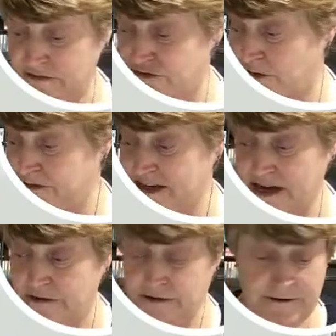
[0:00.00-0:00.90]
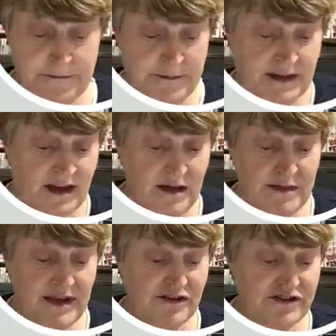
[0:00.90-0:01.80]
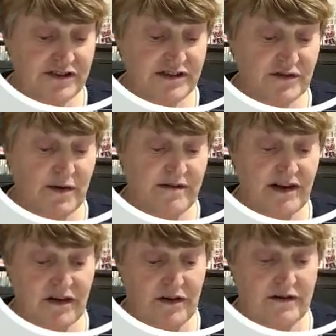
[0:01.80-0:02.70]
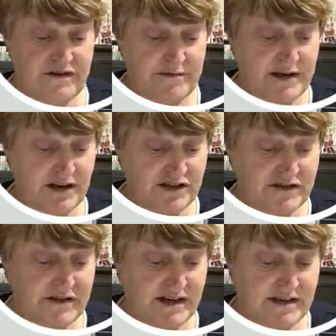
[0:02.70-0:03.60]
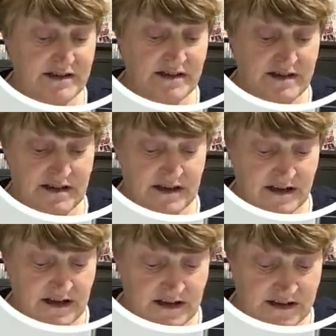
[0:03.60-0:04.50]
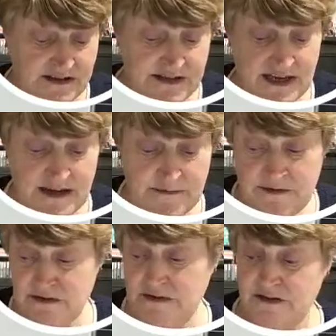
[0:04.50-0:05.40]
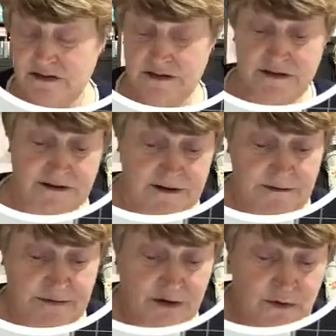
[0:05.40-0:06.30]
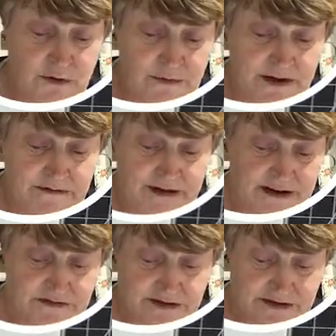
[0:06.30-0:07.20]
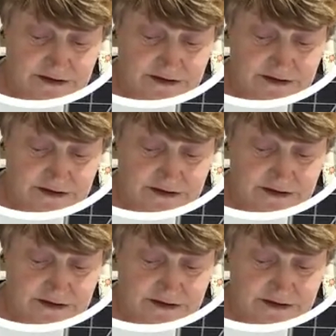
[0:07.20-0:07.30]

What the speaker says: drop down, and then just squaring it off and make sure it's the same all the way around.